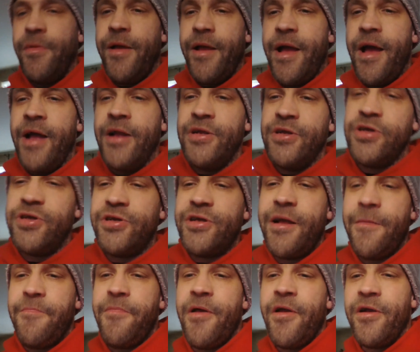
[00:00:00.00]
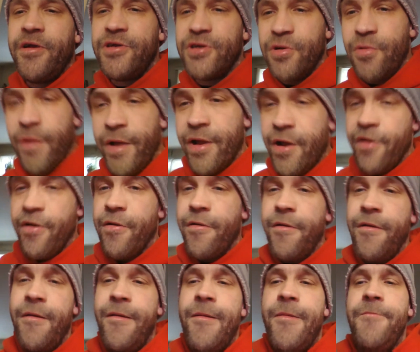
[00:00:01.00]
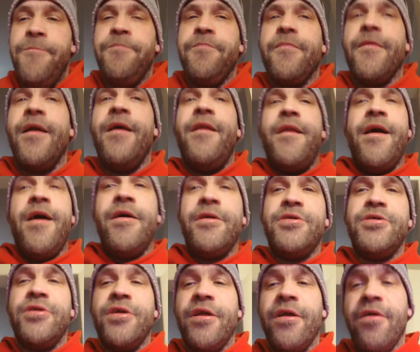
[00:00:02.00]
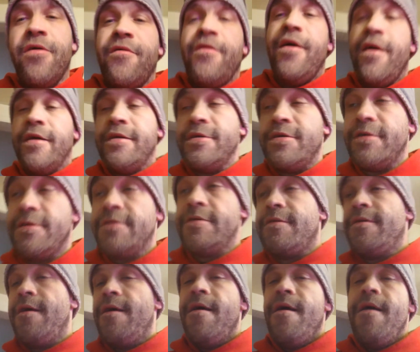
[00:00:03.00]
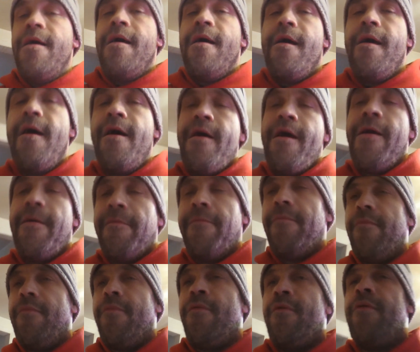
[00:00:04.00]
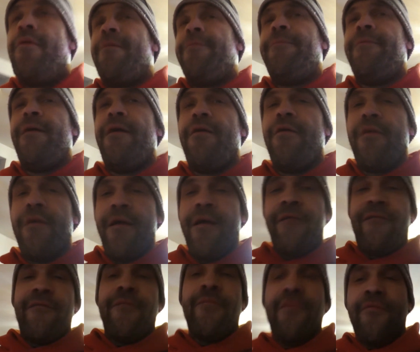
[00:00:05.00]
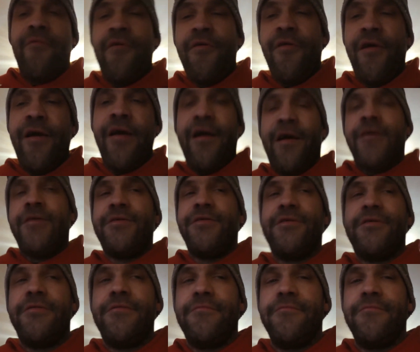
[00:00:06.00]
I just stepped on her squeaker. And now she's gonna go nuts. Alright. We'll update you guys from the road, I guess.